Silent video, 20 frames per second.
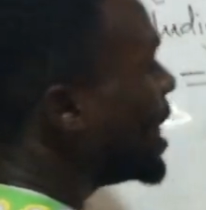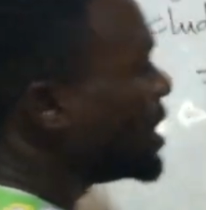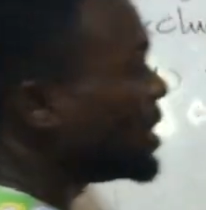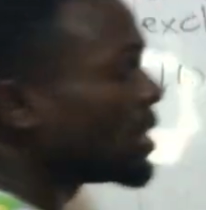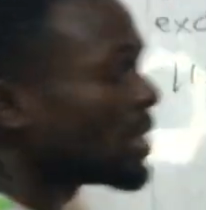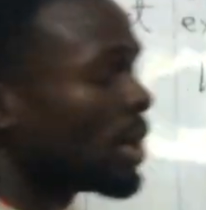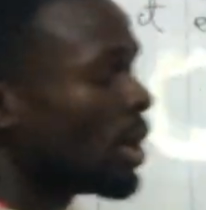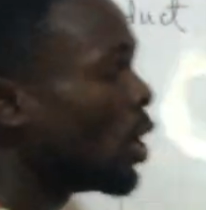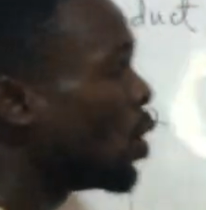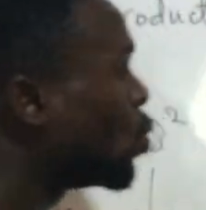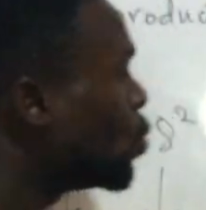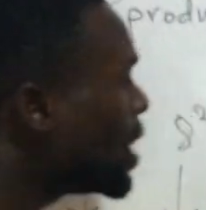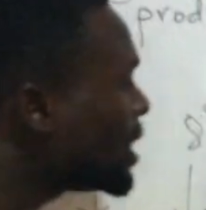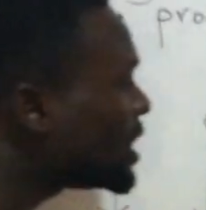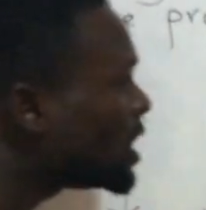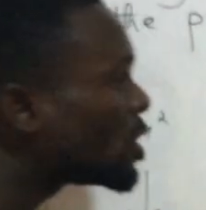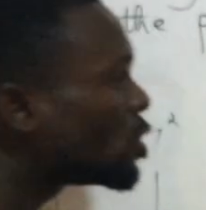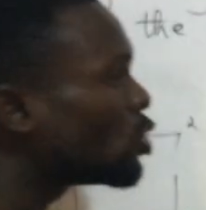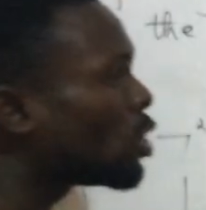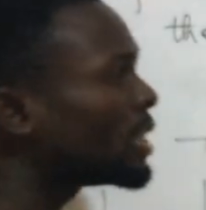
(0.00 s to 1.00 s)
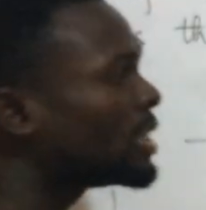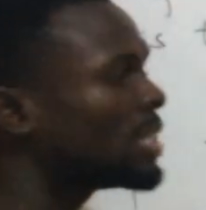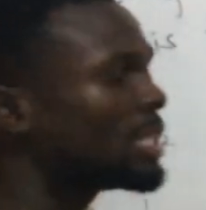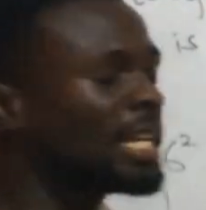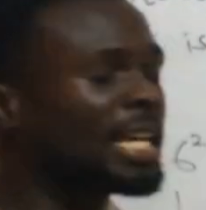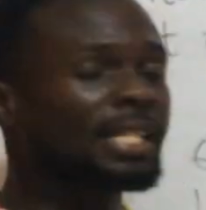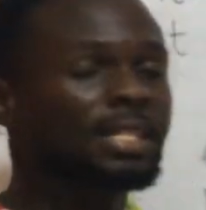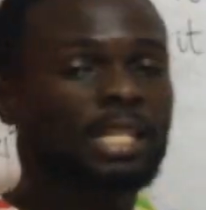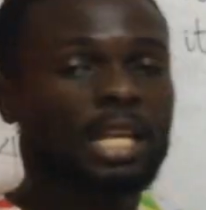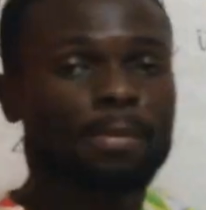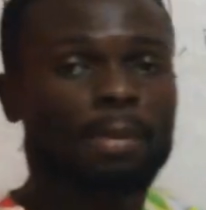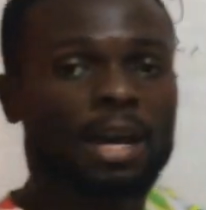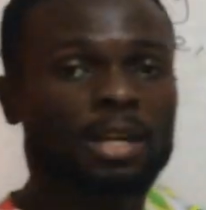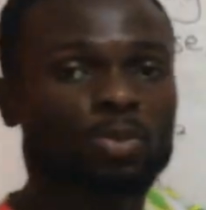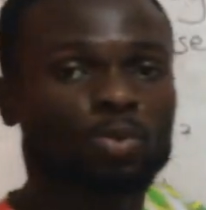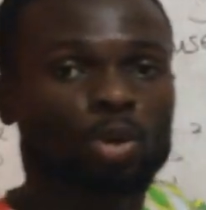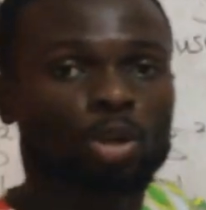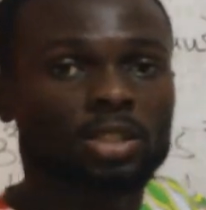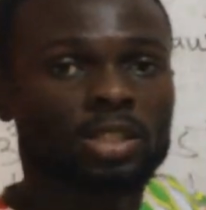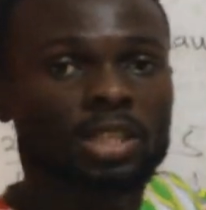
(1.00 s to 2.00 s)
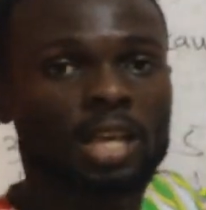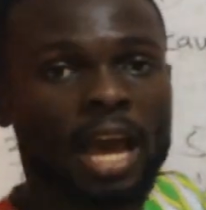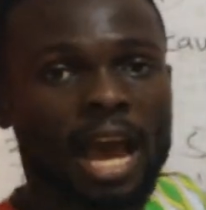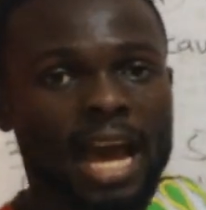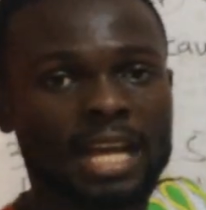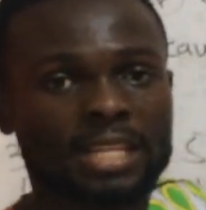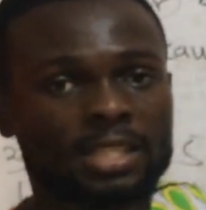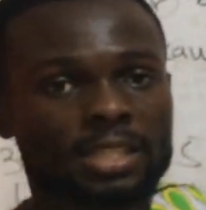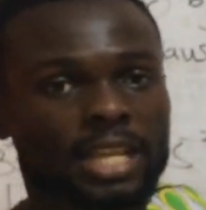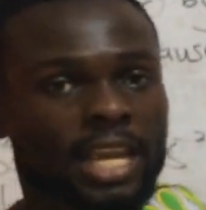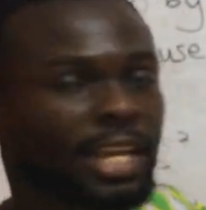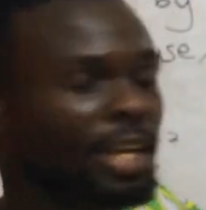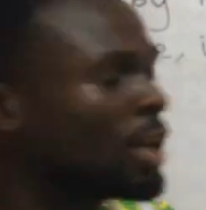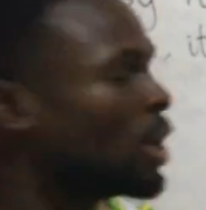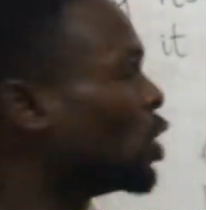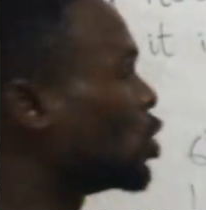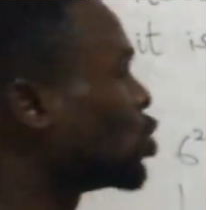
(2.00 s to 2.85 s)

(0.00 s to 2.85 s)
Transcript: 8, which is not the same as what? As 10.